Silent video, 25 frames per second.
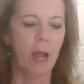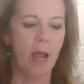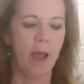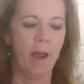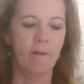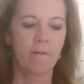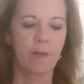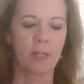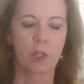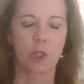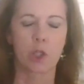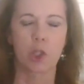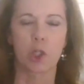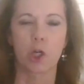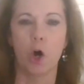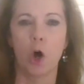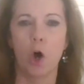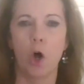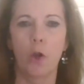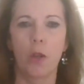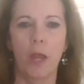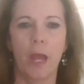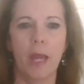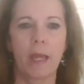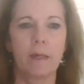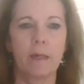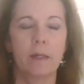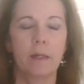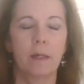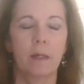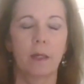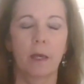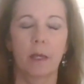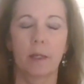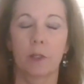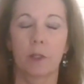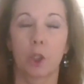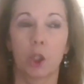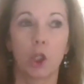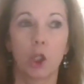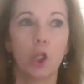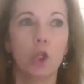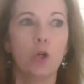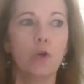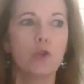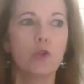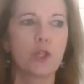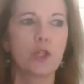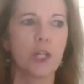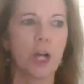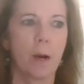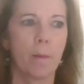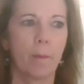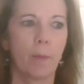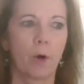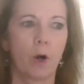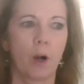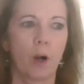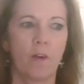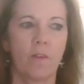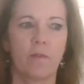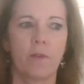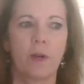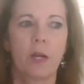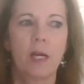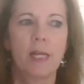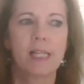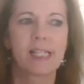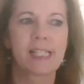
have installed a, a huge number of